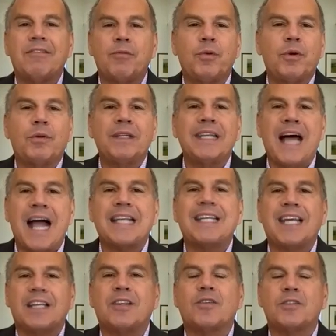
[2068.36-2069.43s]
will not
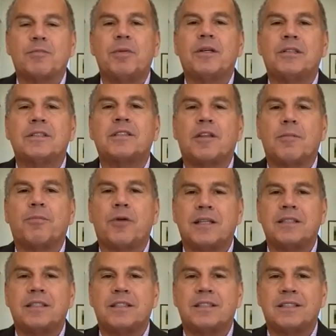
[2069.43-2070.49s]
get those bills to the
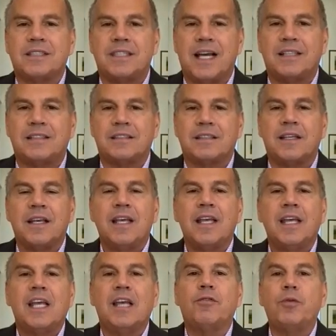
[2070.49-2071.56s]
president's desk
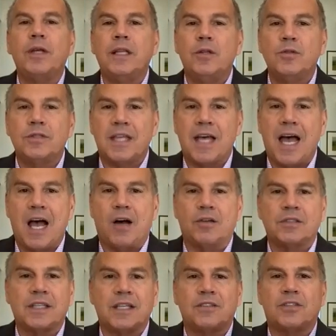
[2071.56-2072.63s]
if we lose the
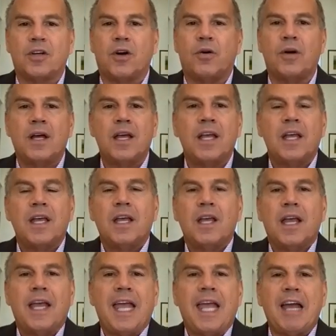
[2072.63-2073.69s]
House. And so
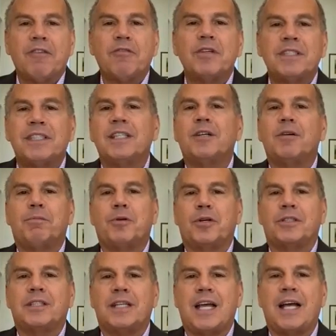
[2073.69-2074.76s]
every single
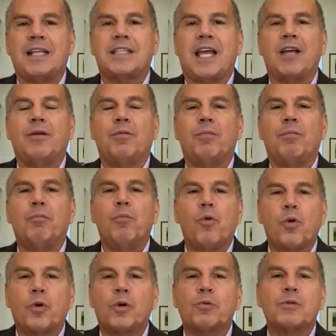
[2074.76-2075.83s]
person has a
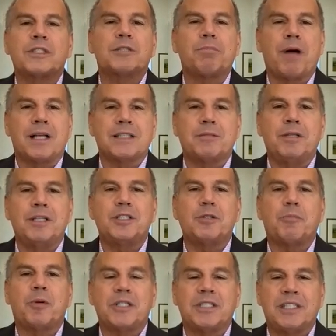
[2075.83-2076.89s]
moral responsibility to
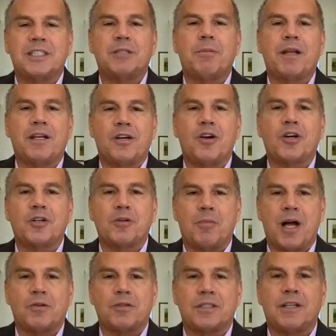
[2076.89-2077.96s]
participate in our
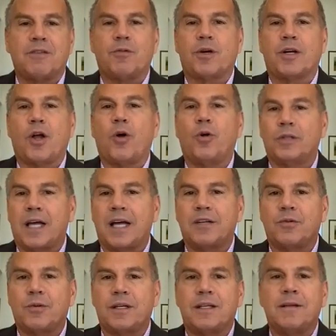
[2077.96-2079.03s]
democracy if we're going to hold on
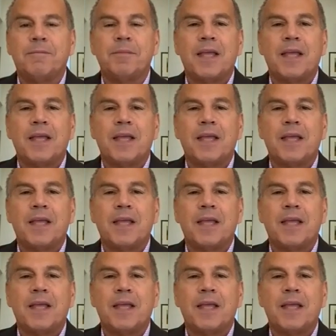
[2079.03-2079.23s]
to it,